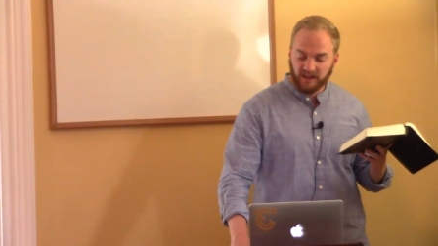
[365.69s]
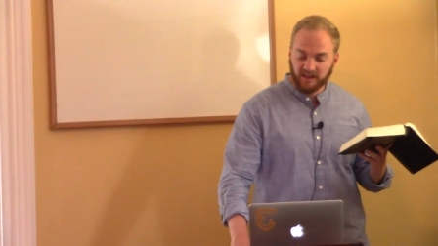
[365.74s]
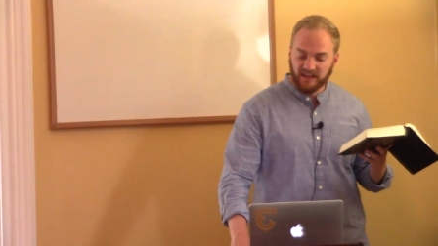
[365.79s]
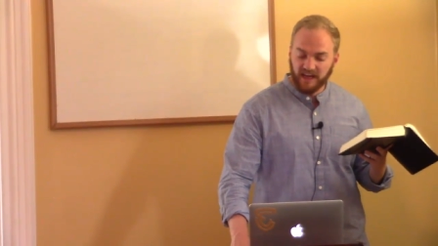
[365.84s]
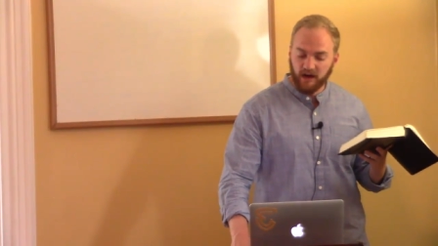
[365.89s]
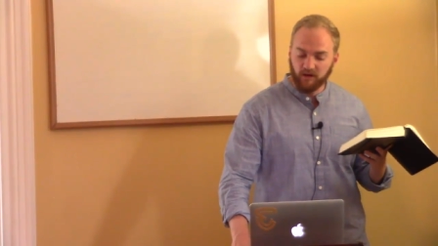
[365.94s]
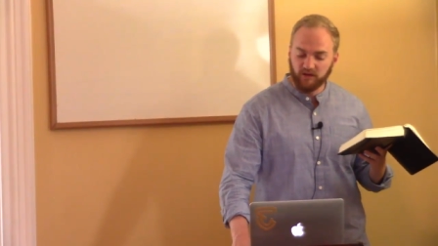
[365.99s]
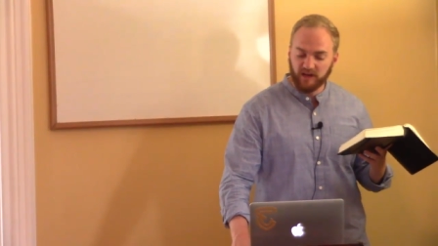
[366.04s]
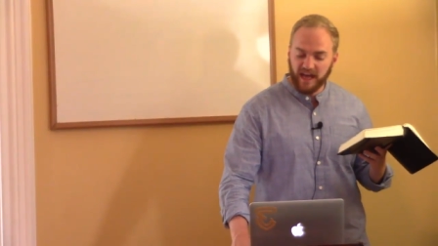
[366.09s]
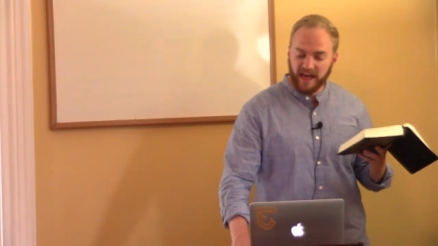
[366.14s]

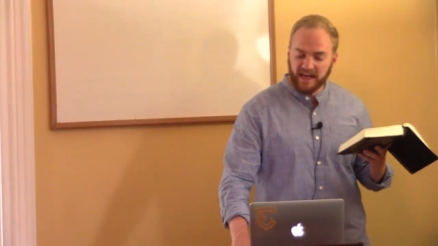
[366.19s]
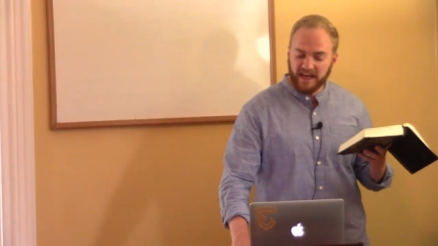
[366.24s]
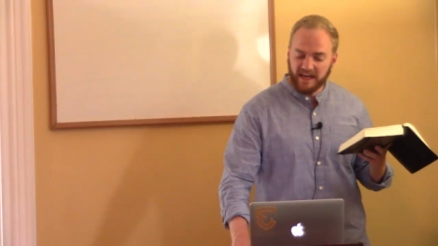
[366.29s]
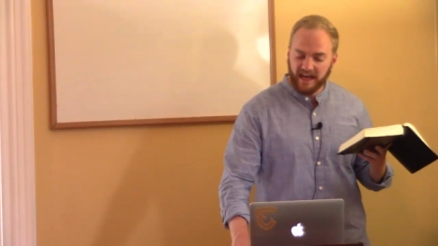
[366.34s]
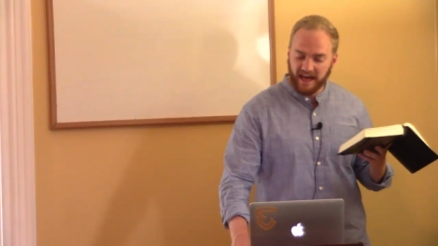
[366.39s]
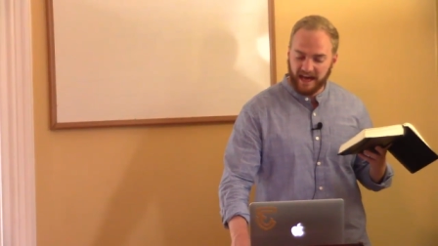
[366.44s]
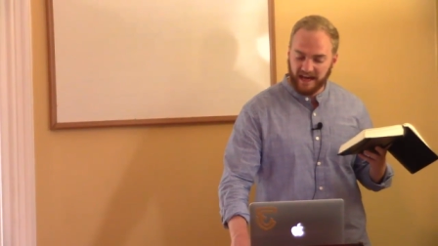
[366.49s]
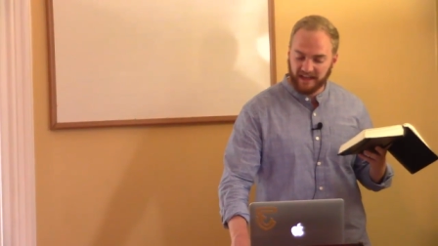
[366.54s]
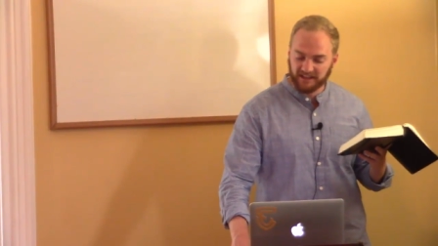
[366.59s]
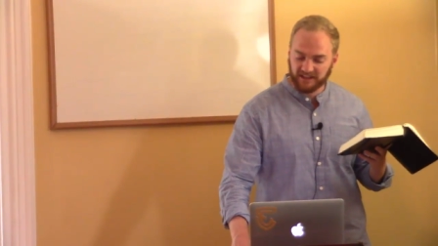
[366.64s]
Now
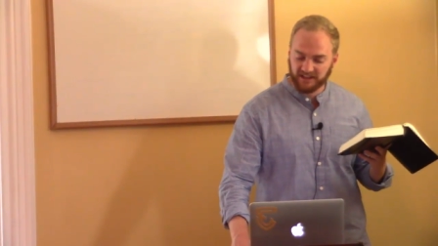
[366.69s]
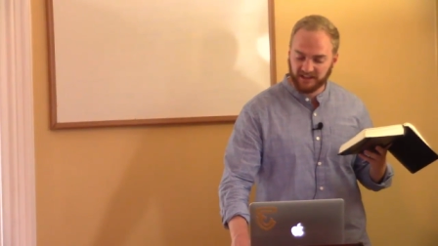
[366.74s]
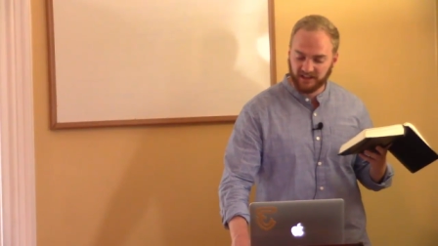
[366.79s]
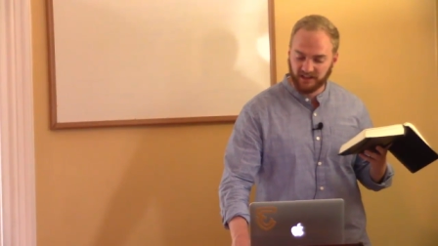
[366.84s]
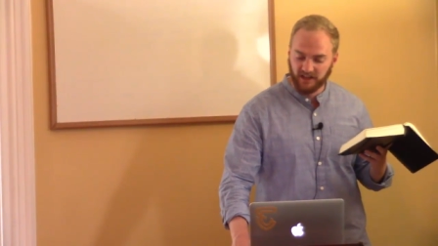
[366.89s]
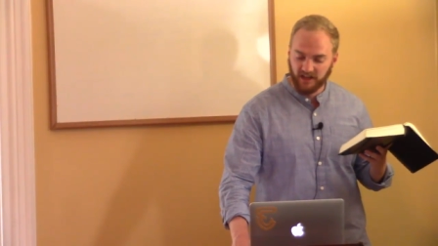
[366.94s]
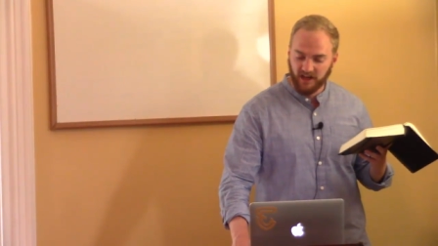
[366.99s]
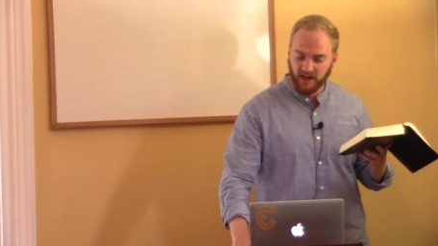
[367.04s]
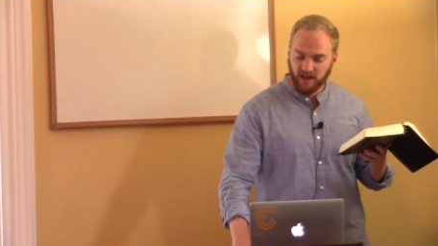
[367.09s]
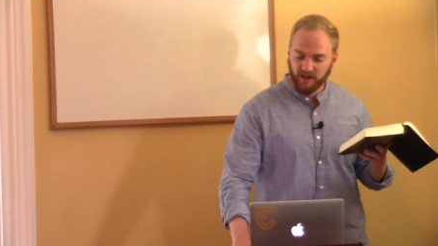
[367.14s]
Nahash,
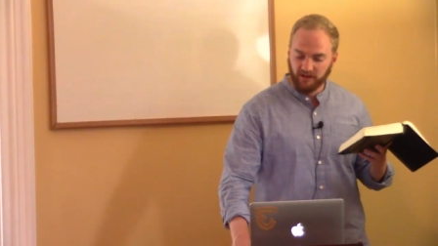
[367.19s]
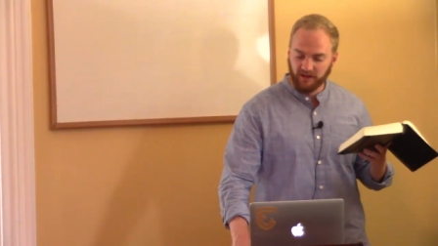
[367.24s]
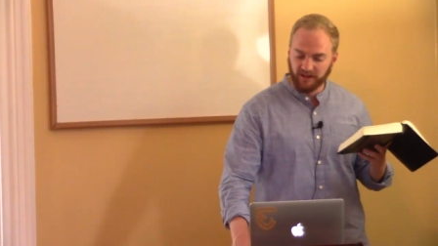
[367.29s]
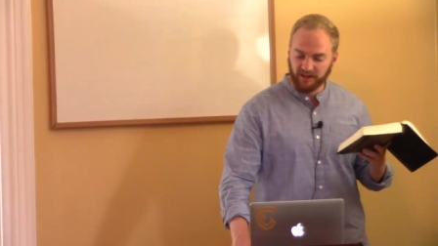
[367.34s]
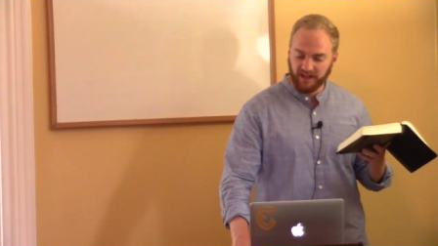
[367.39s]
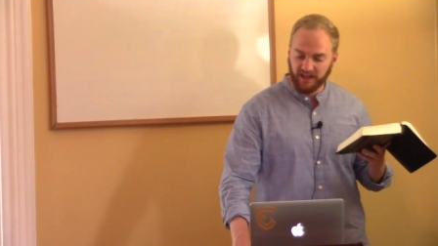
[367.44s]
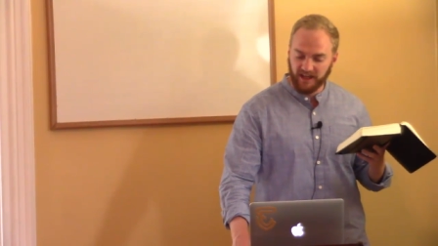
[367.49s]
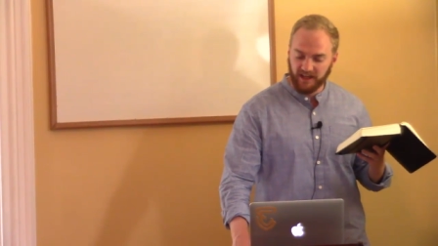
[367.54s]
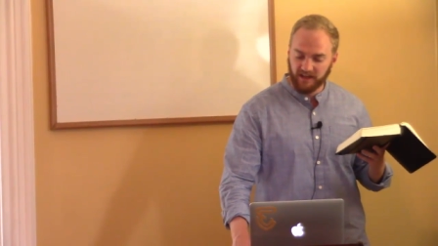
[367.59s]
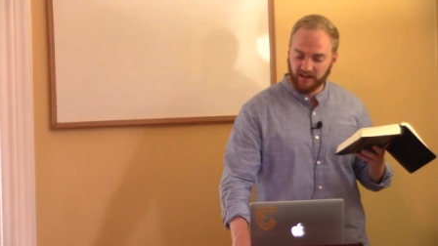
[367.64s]
the
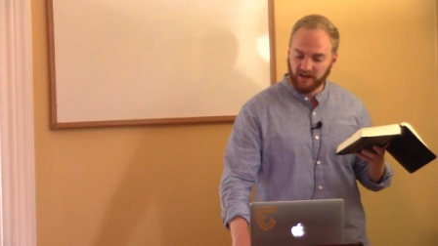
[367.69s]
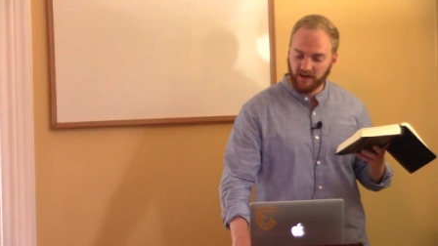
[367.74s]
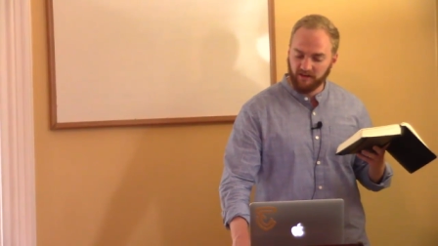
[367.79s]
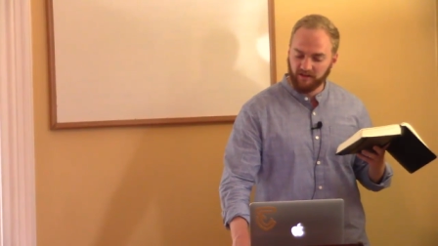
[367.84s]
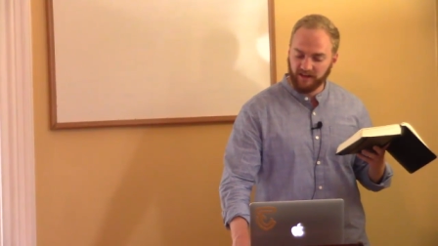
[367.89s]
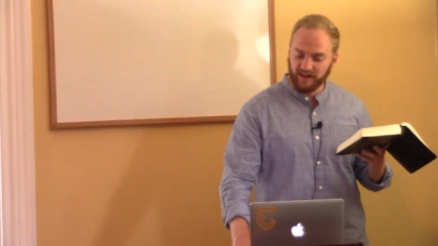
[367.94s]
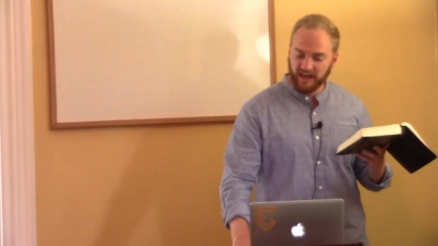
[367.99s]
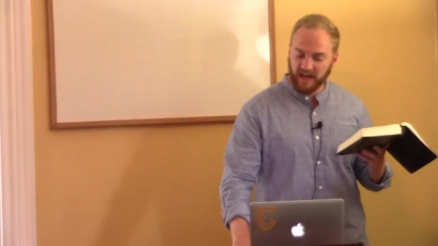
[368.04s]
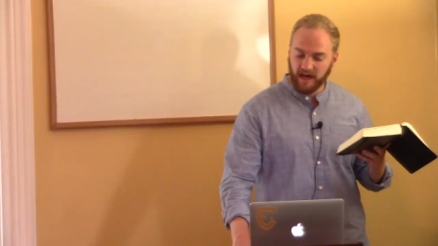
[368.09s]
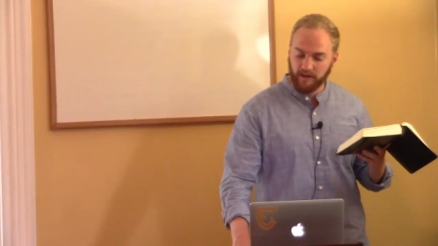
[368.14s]
king
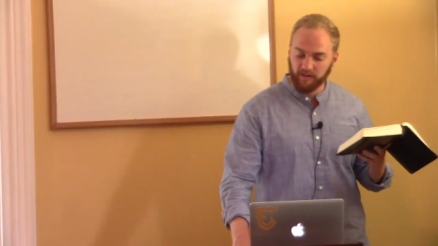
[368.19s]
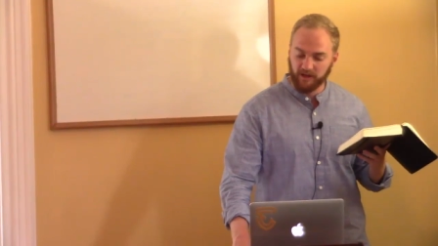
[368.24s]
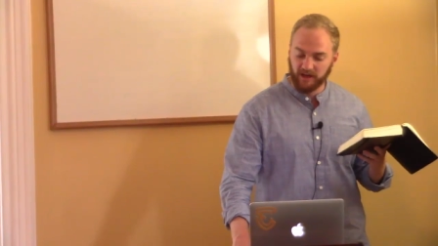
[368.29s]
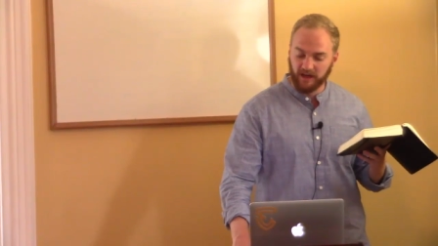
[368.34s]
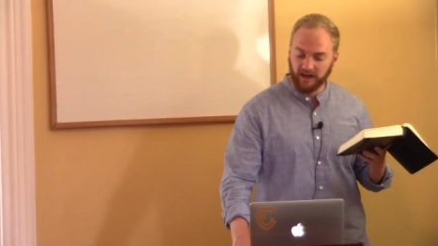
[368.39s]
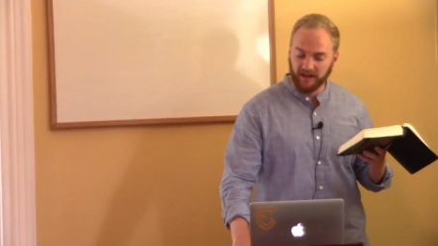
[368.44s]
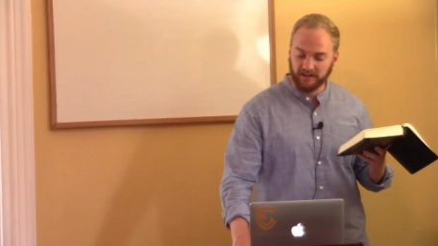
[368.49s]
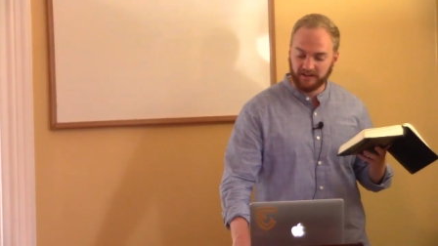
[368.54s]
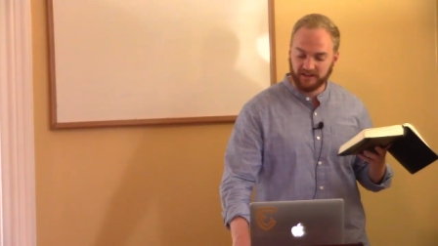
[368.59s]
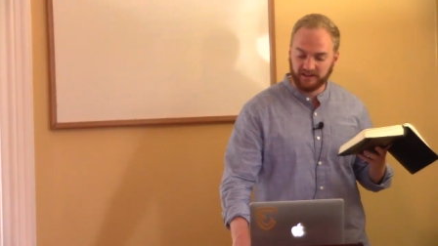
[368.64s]
of the
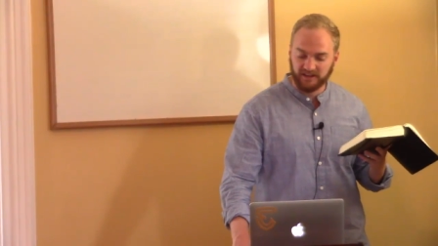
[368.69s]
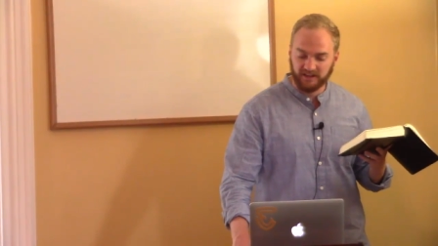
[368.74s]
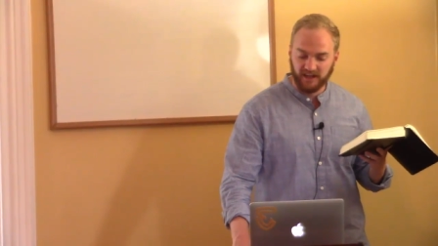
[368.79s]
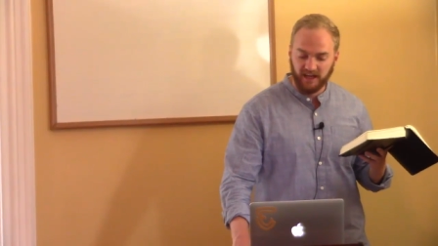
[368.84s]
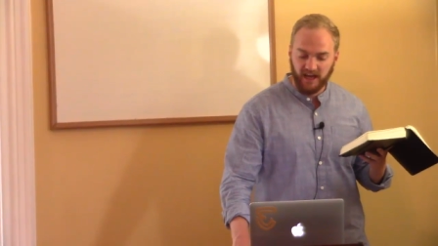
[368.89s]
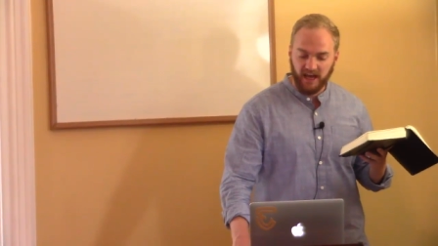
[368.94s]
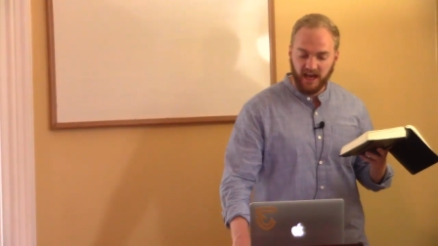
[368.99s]
Ammonites,